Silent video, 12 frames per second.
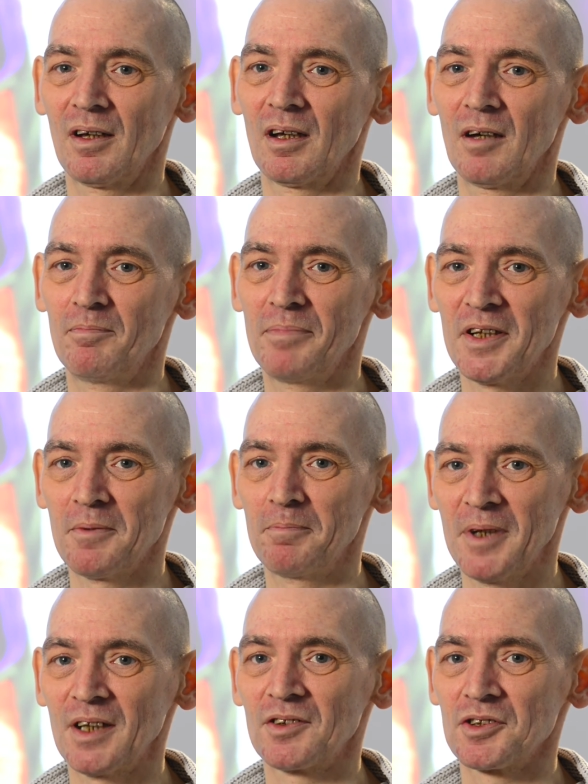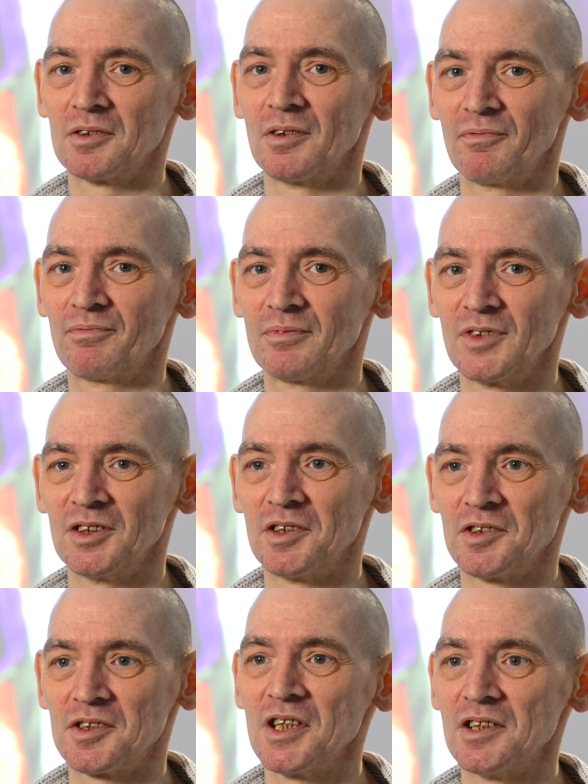a better picture of your
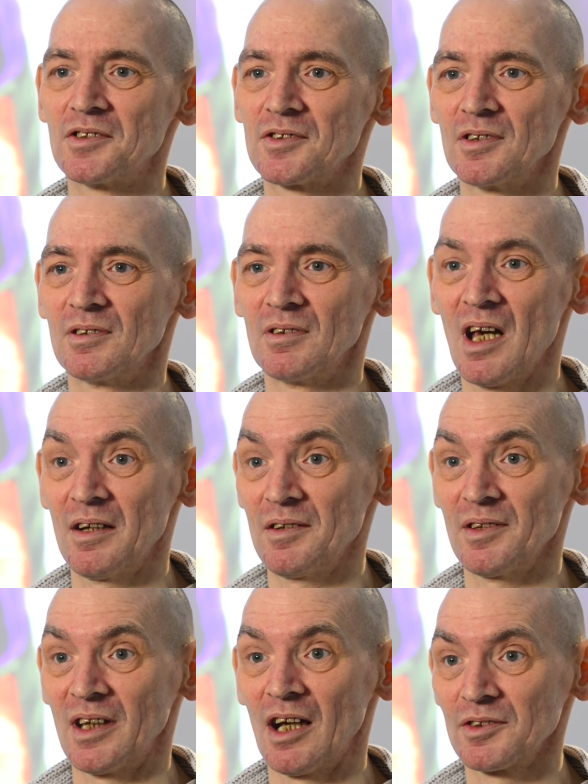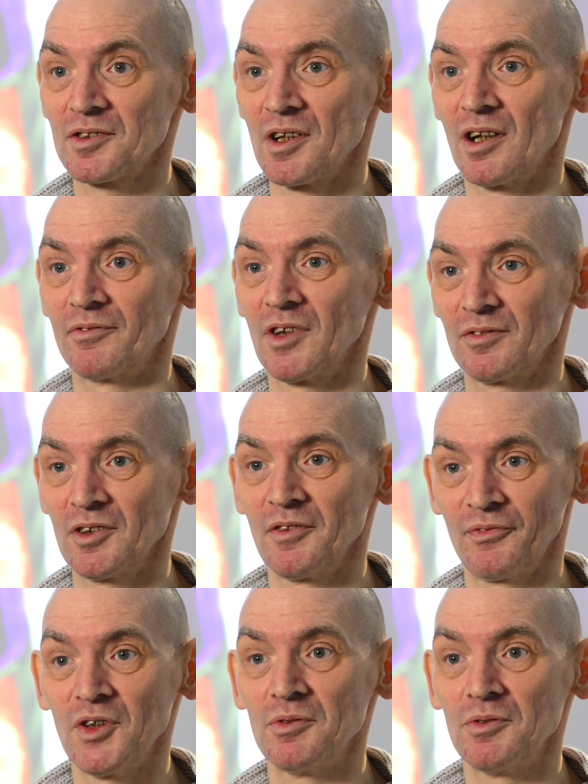disease than anything else that I've done. I've done a few